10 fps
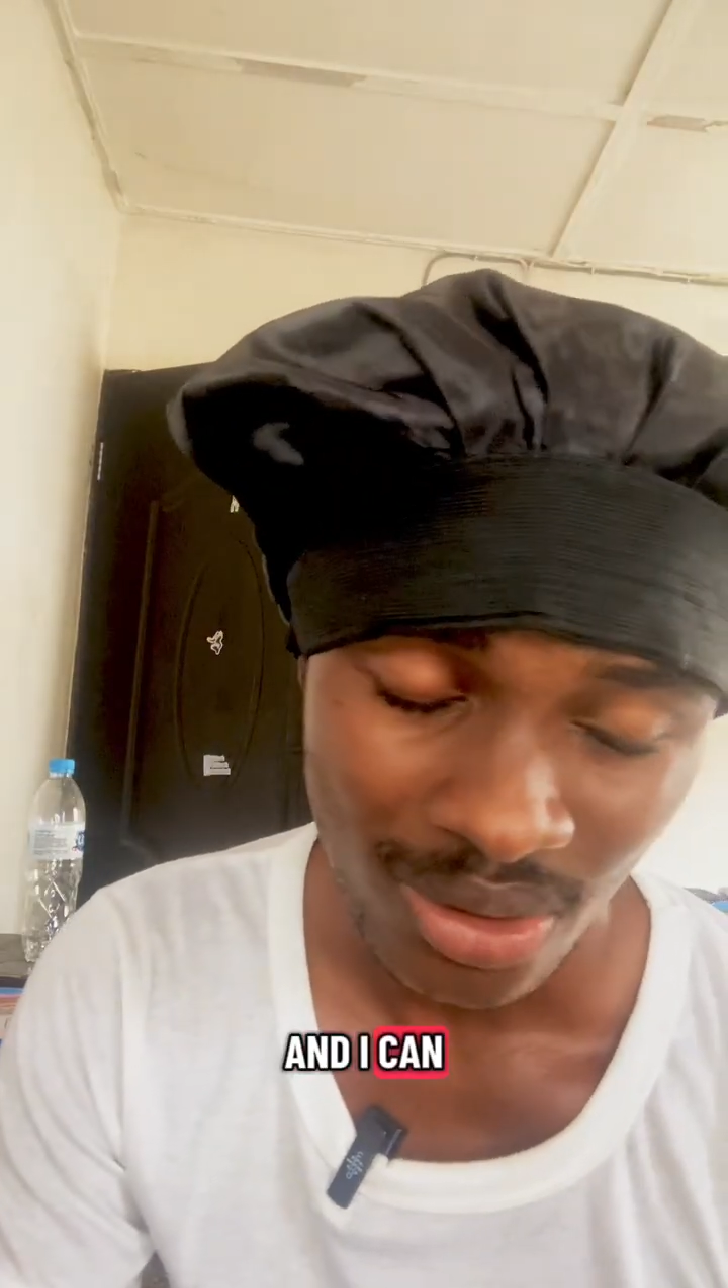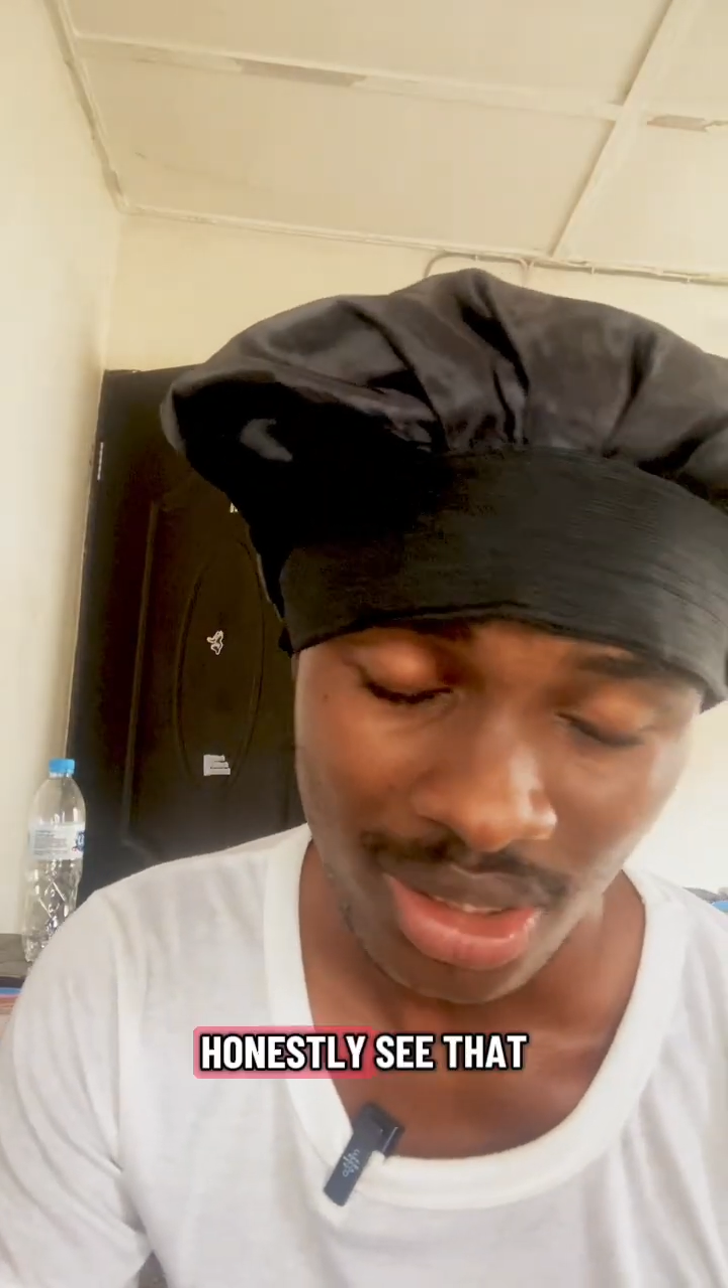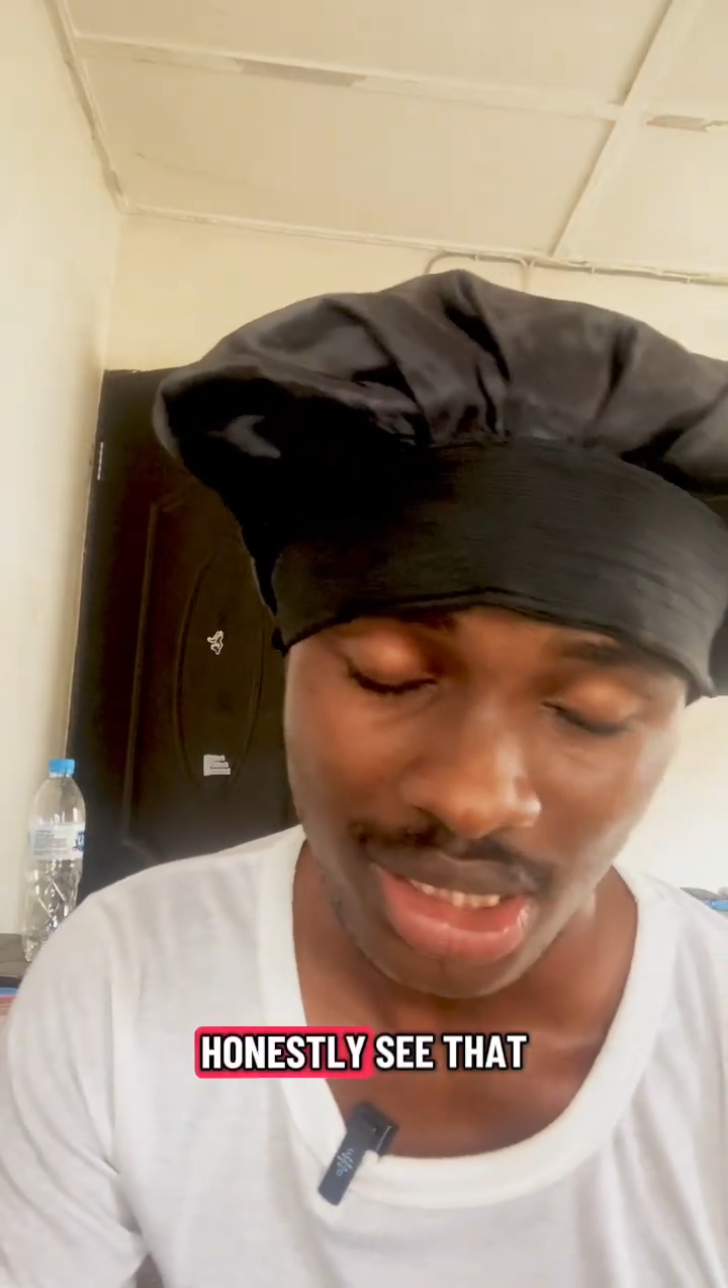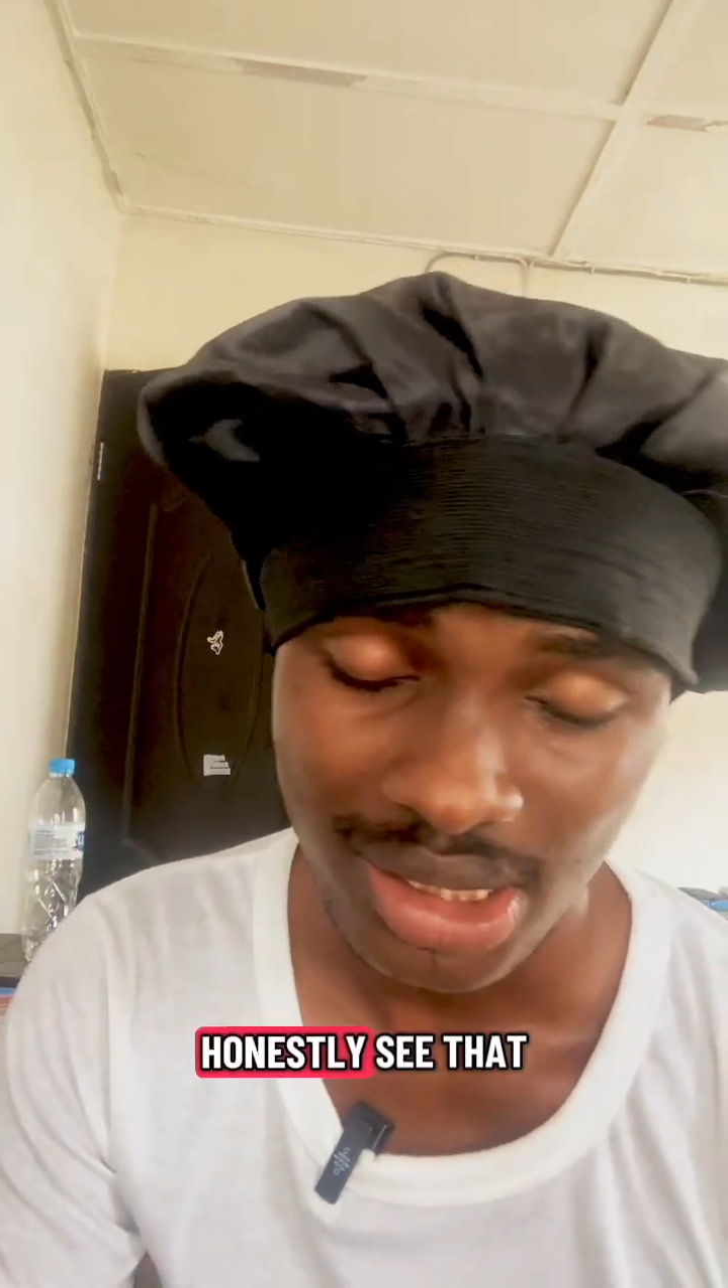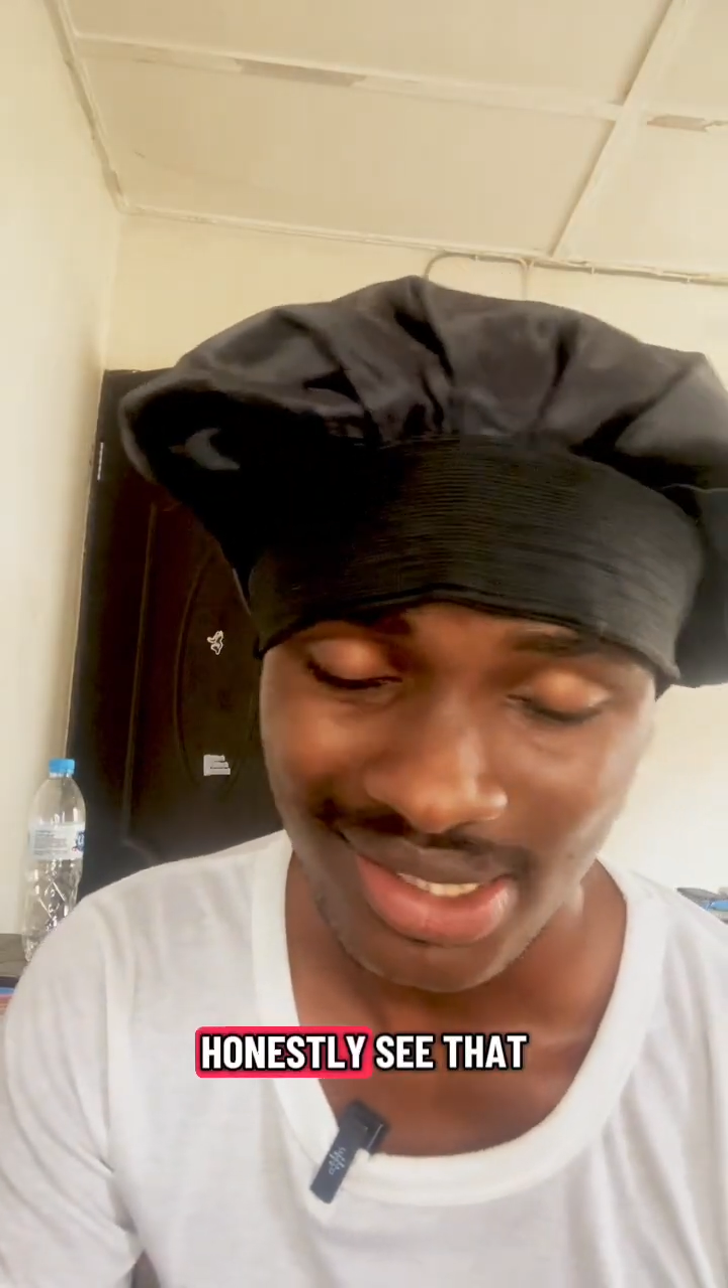
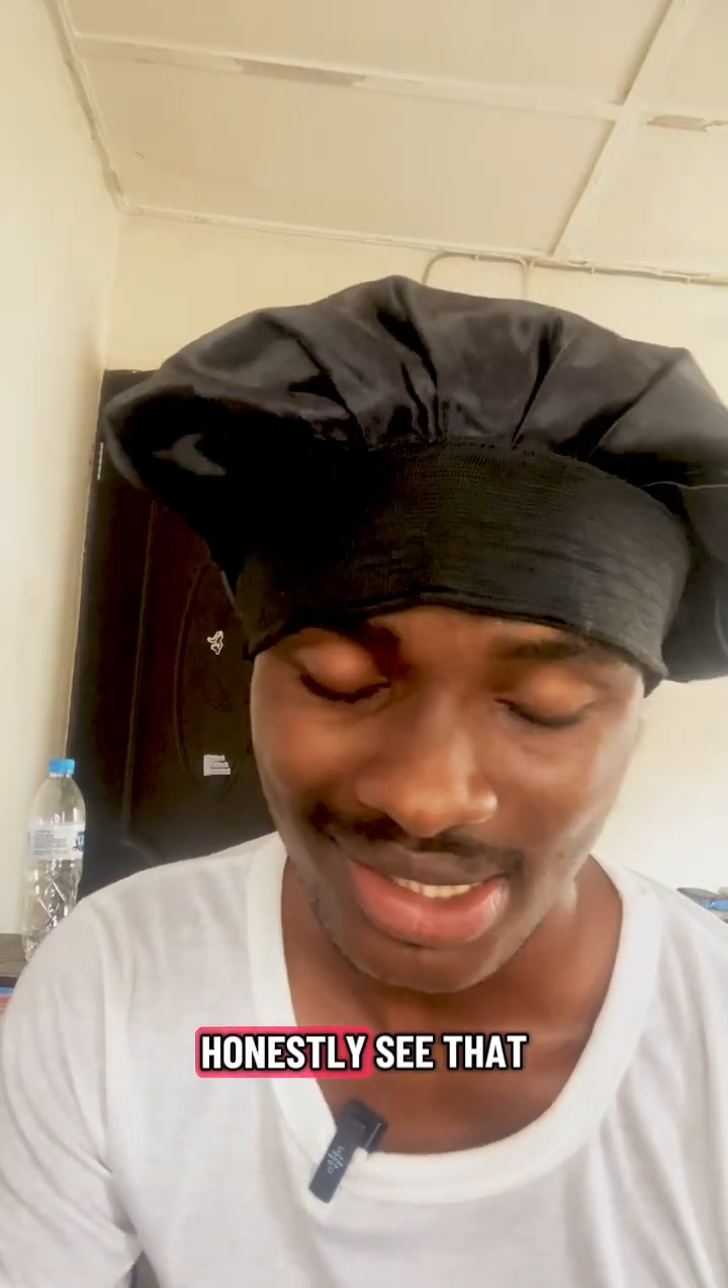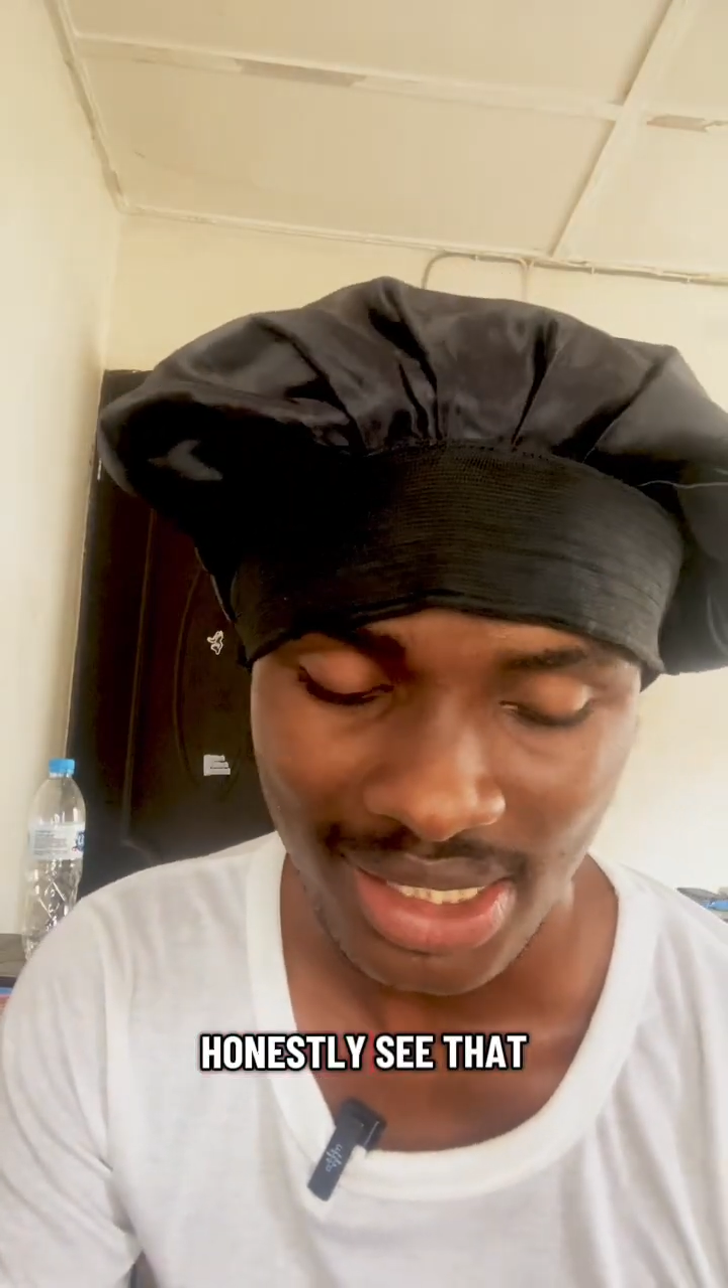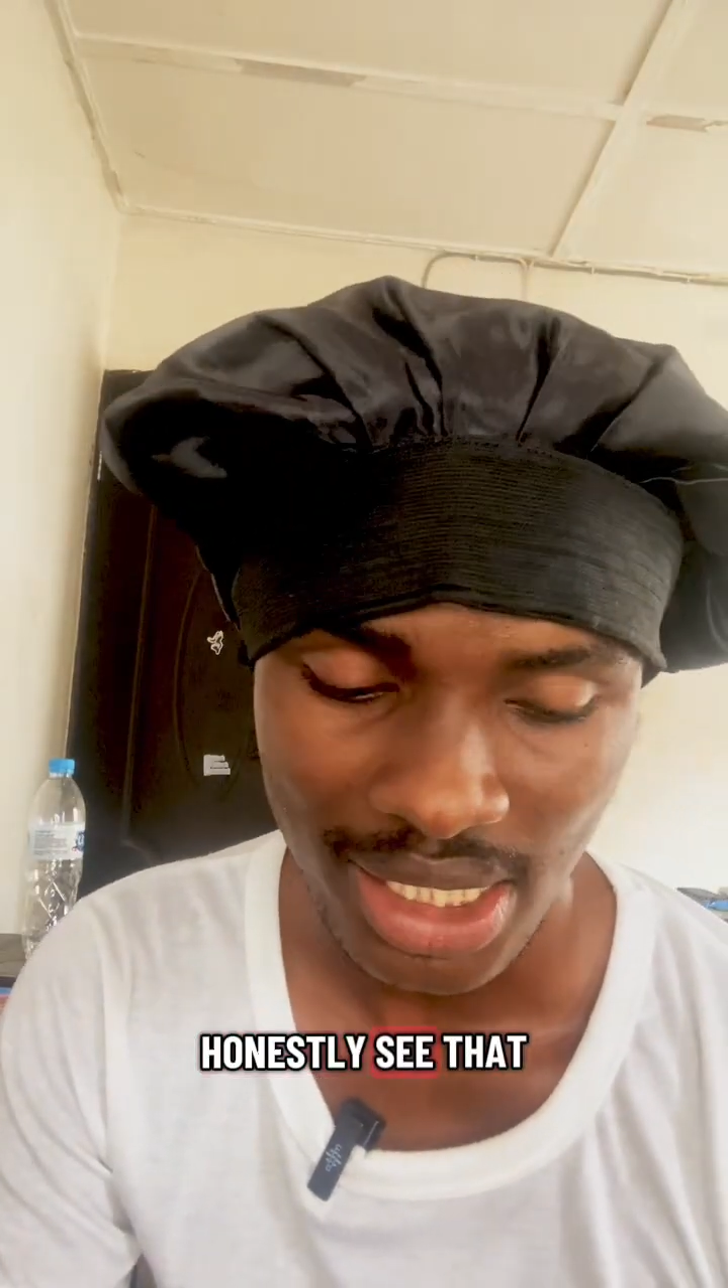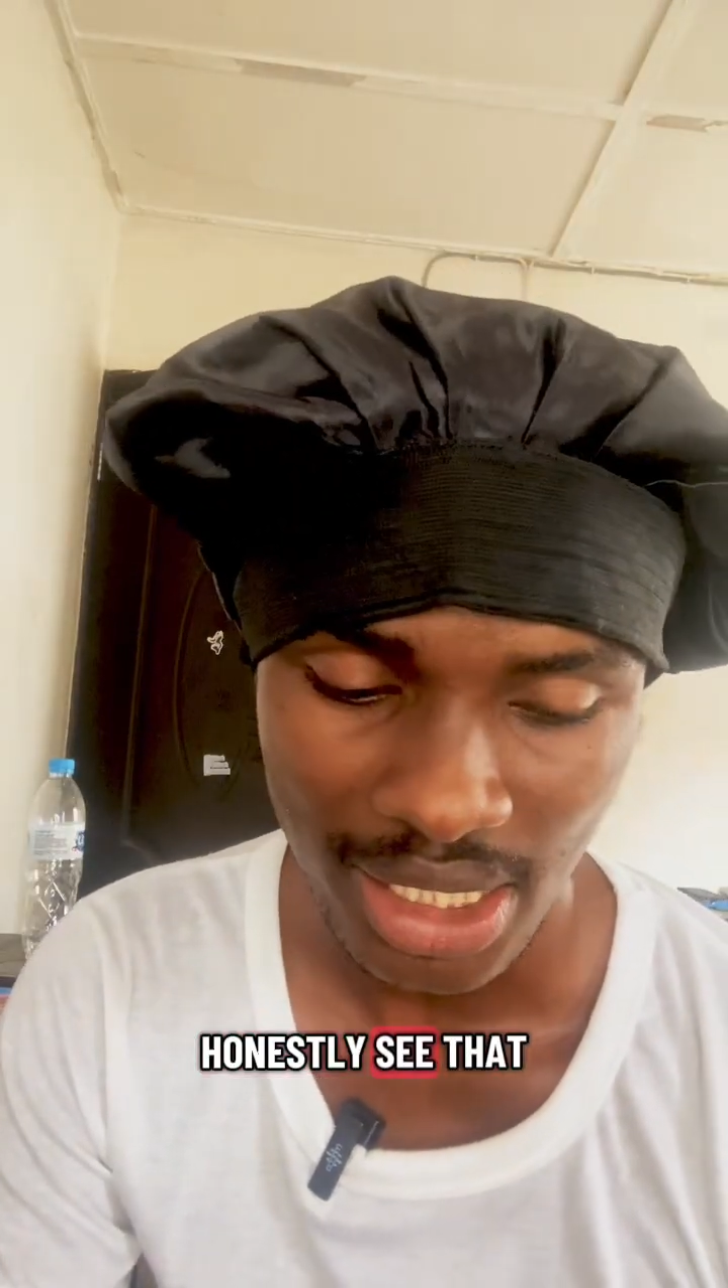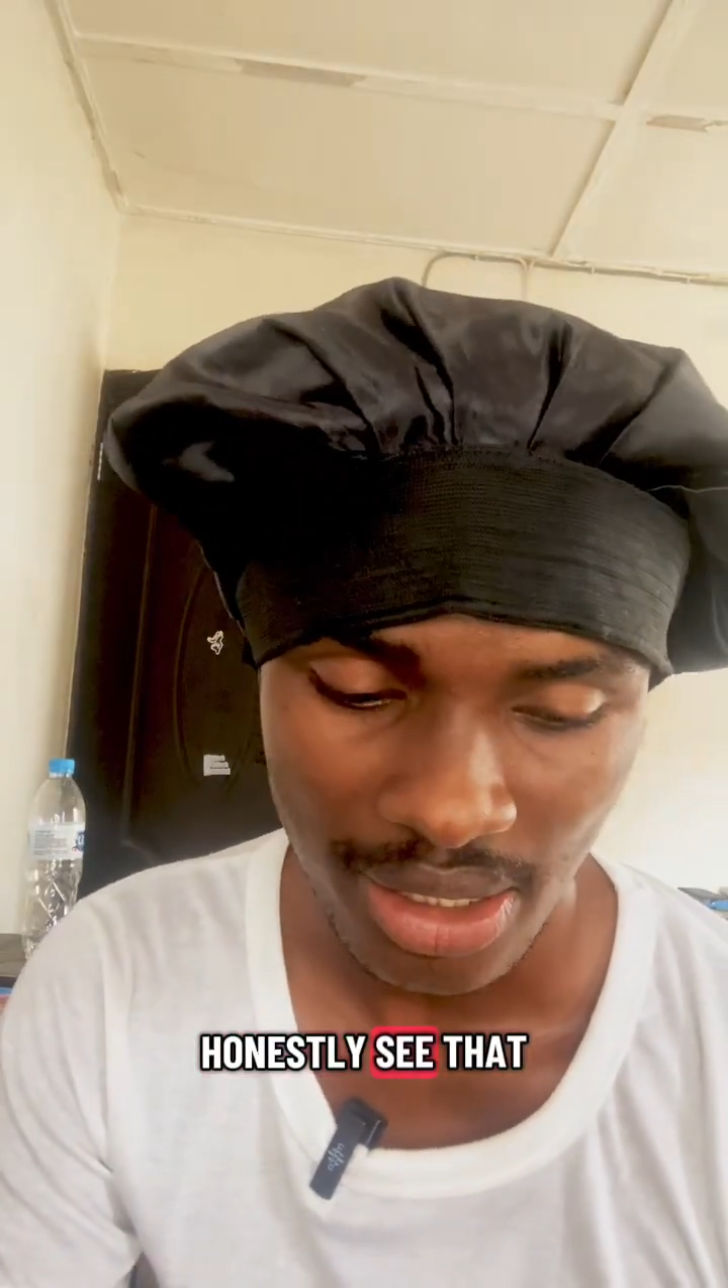honestly
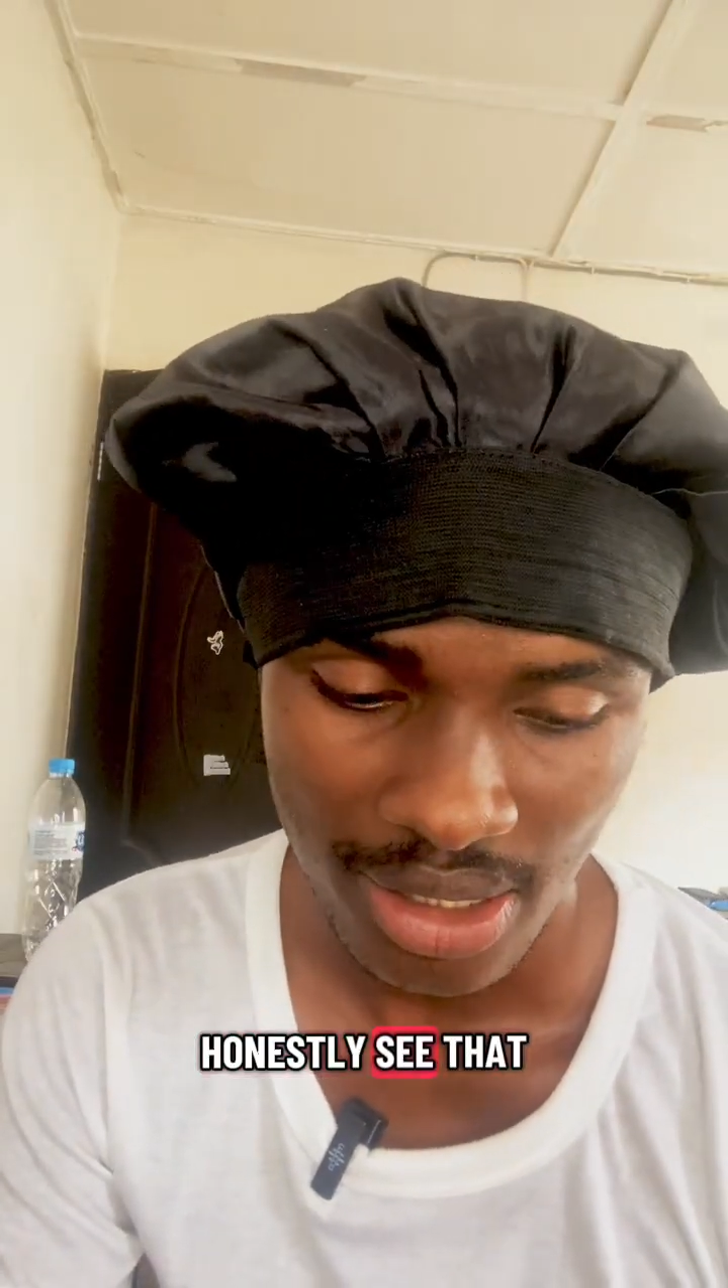say